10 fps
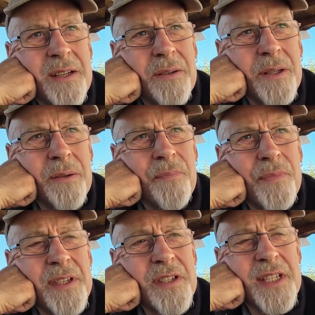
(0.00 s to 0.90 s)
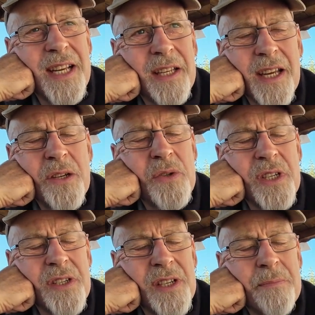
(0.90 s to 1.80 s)
Well, this is how the
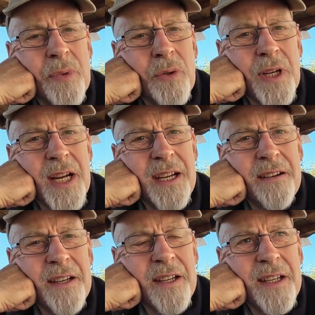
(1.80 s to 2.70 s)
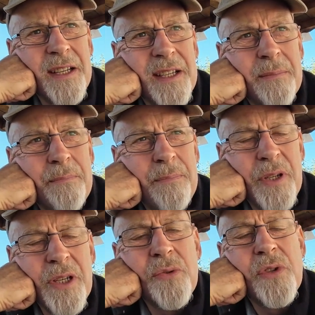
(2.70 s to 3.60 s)
coast is in Bulgaria.
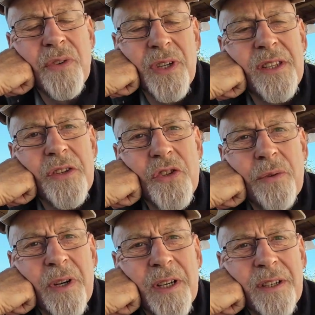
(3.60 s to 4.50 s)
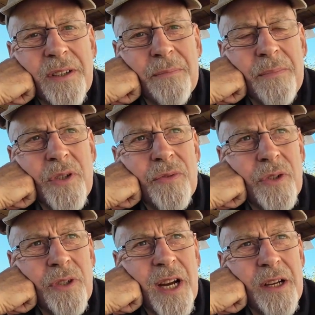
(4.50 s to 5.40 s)
Beautiful in the summer,
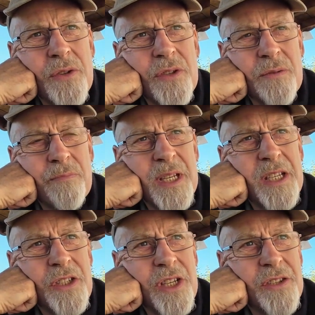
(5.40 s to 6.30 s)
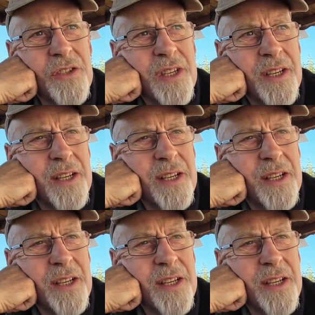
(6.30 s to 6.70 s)
beautiful coasts and beaches.